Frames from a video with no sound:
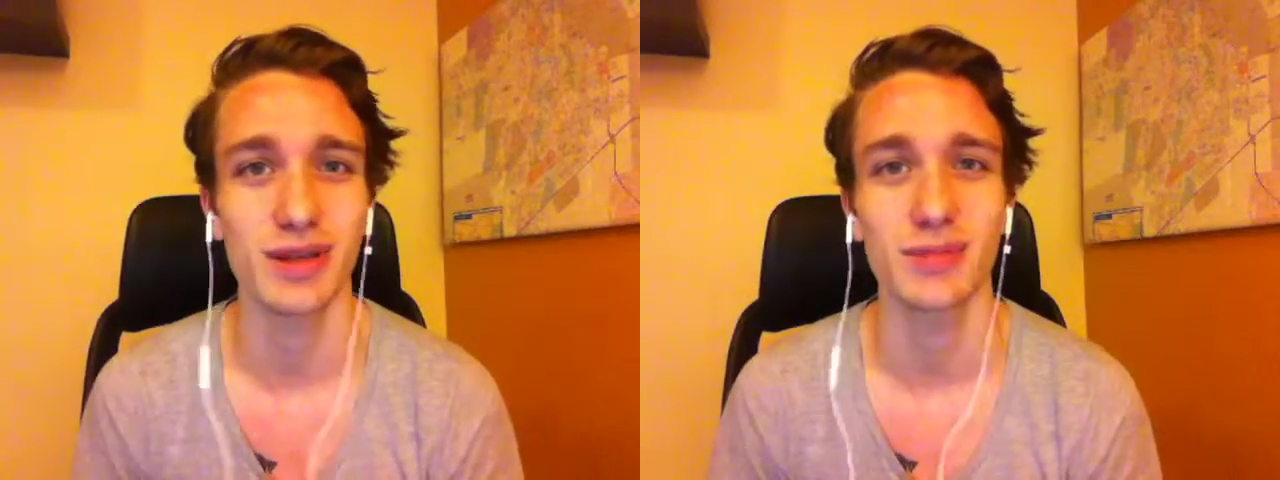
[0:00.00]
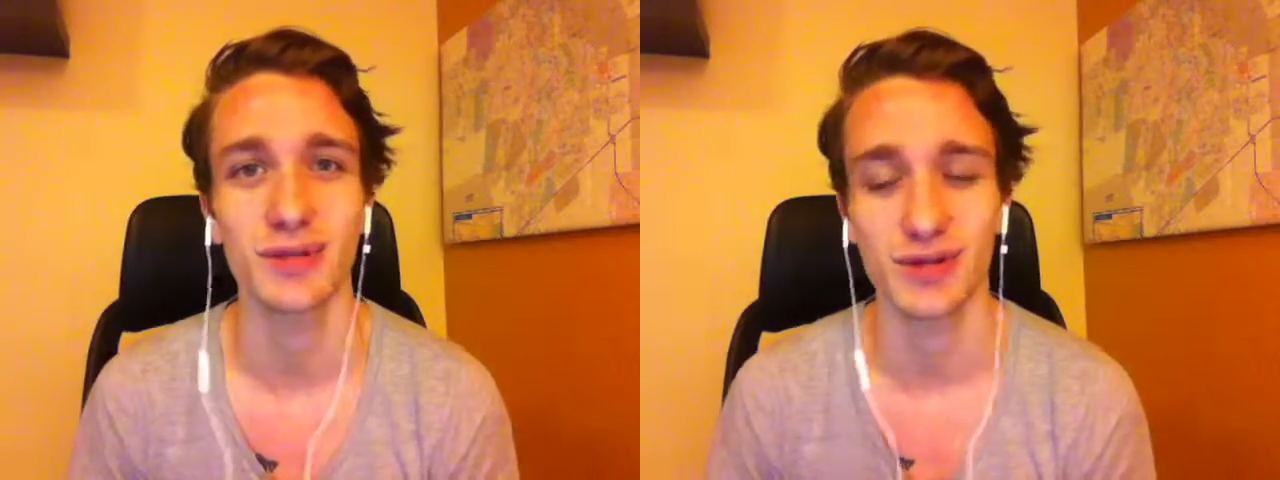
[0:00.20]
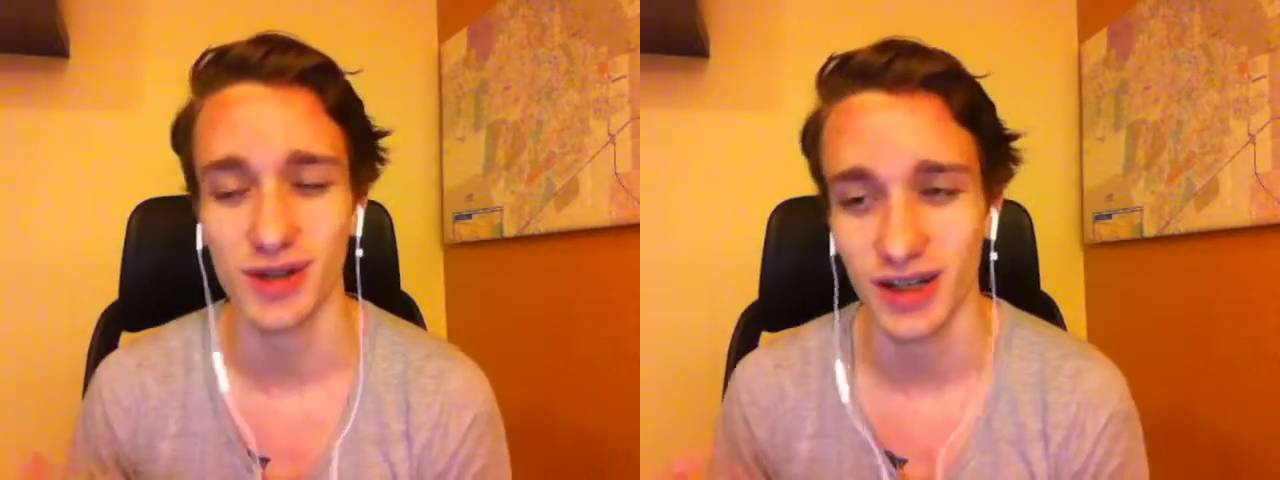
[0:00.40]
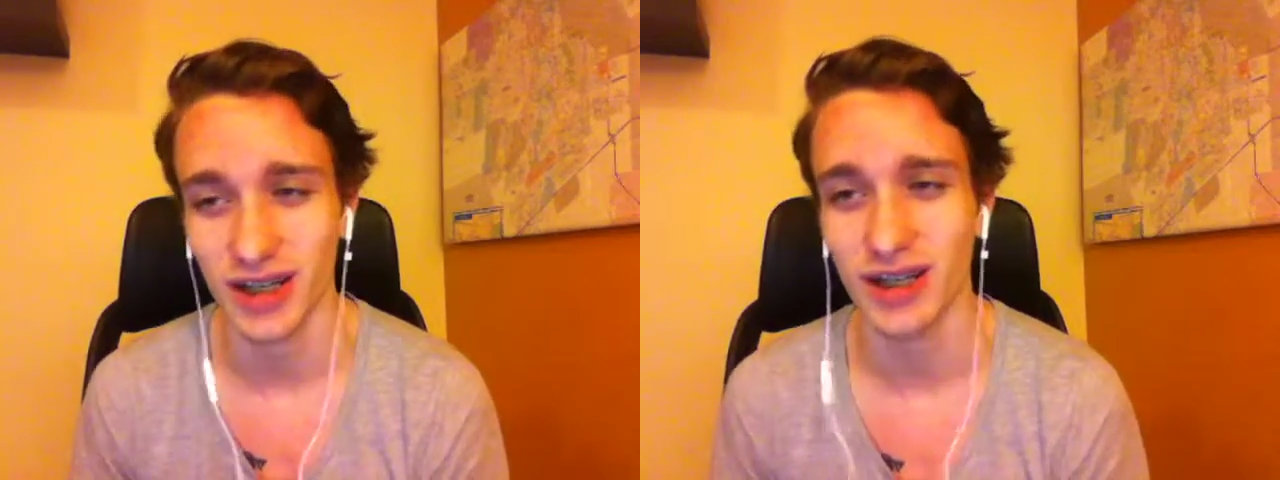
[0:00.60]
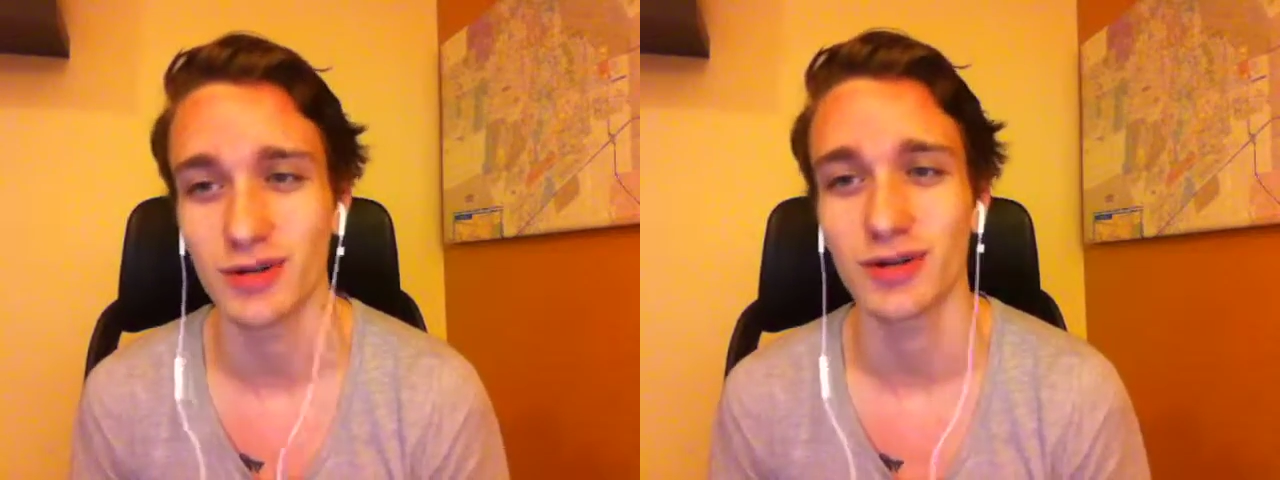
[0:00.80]
people, trying to
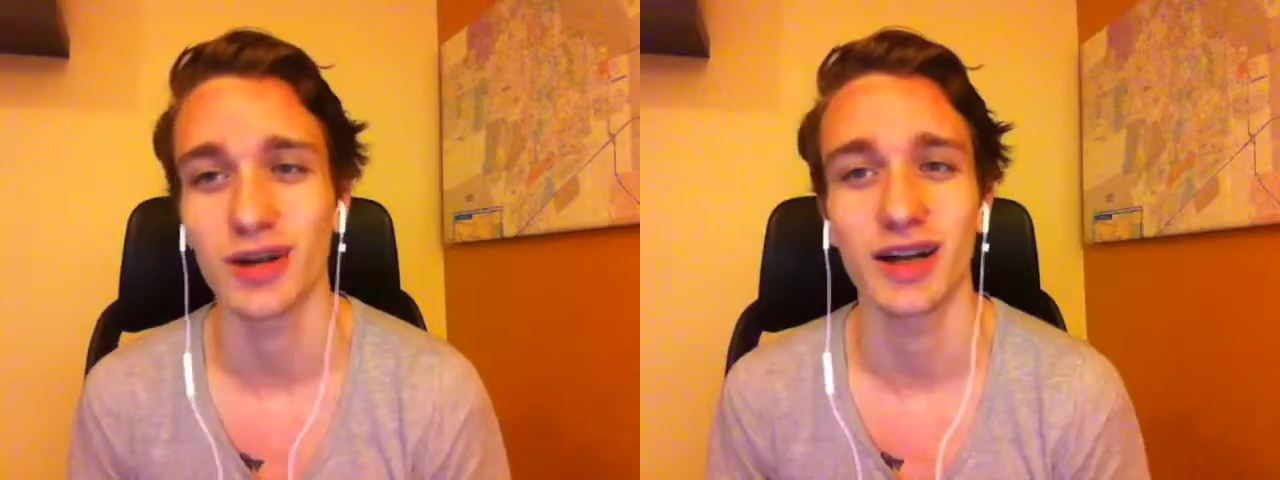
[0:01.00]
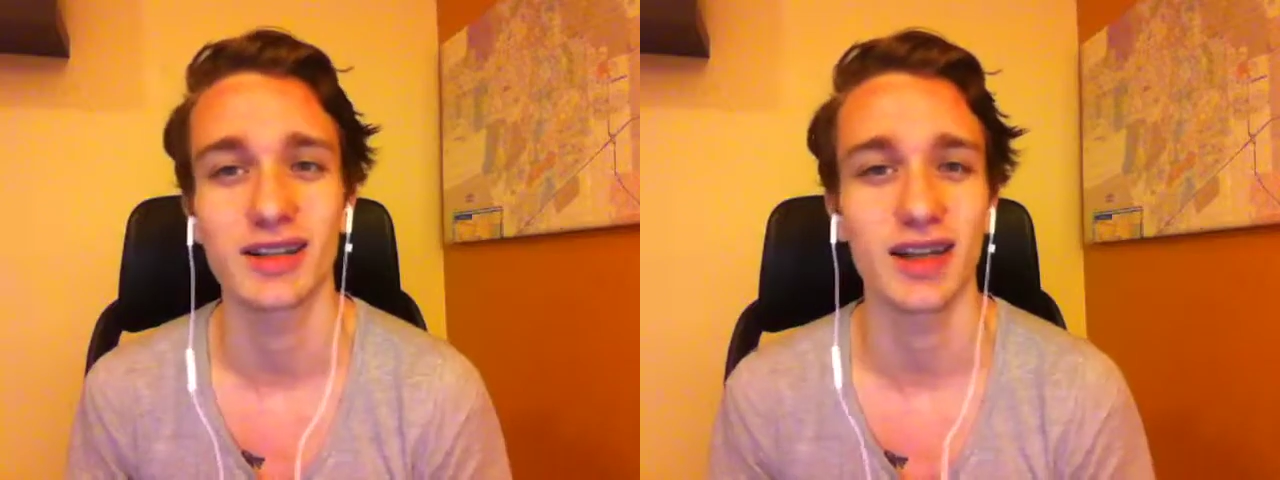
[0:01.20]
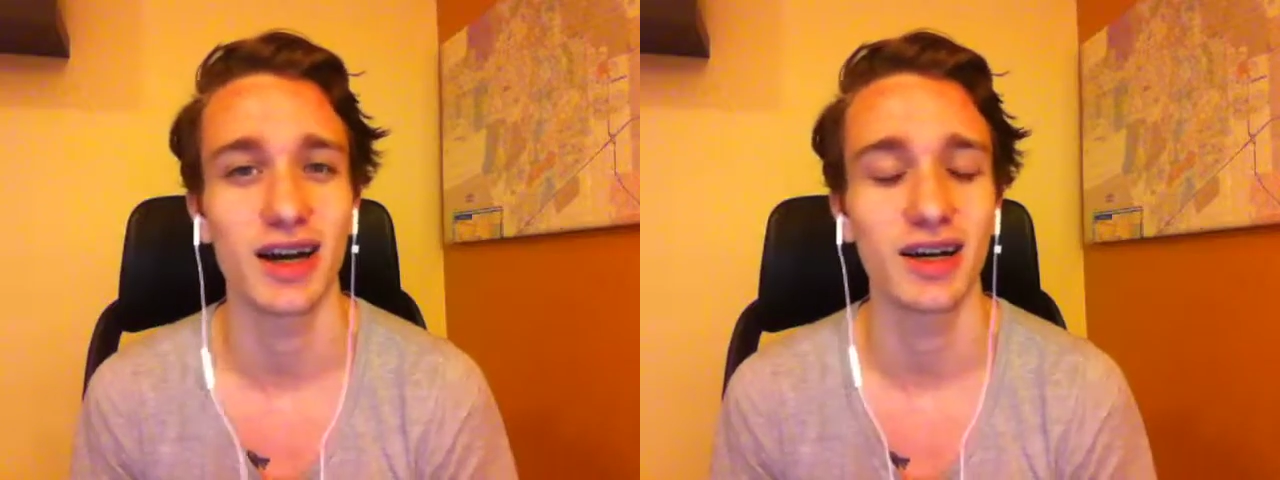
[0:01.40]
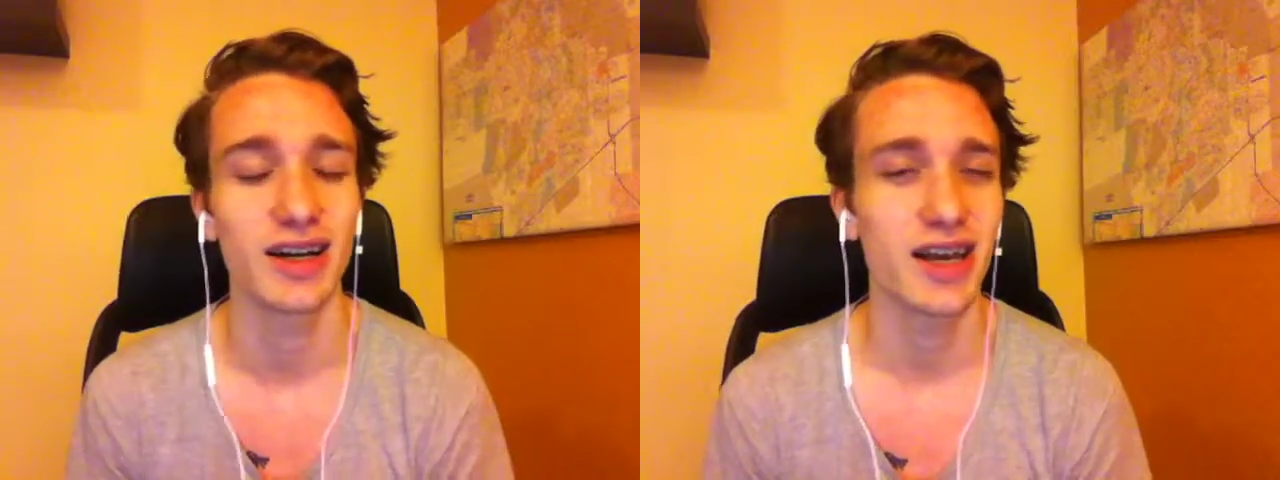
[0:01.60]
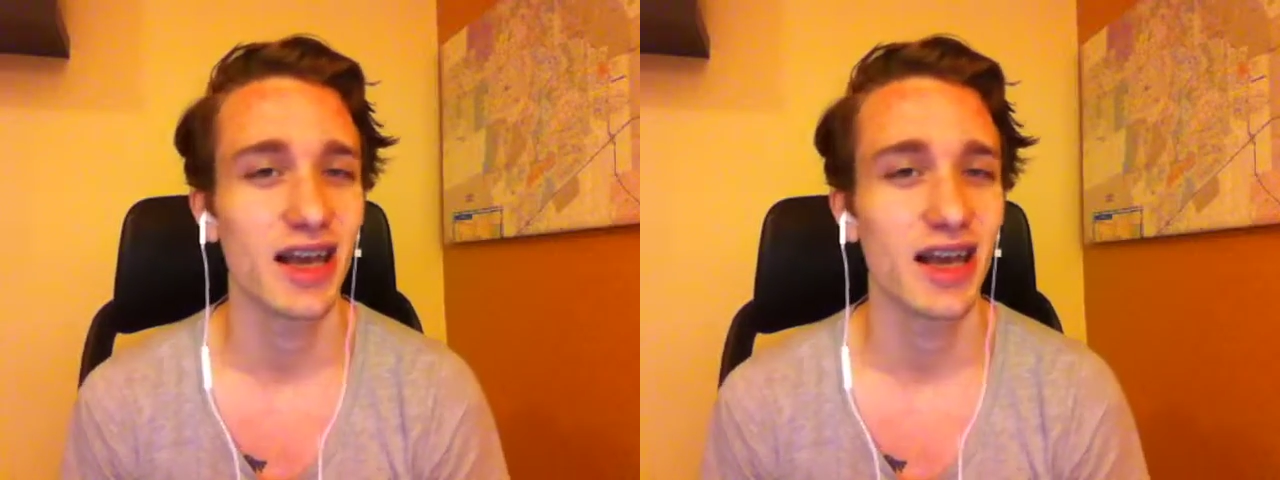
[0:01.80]
get new clientele.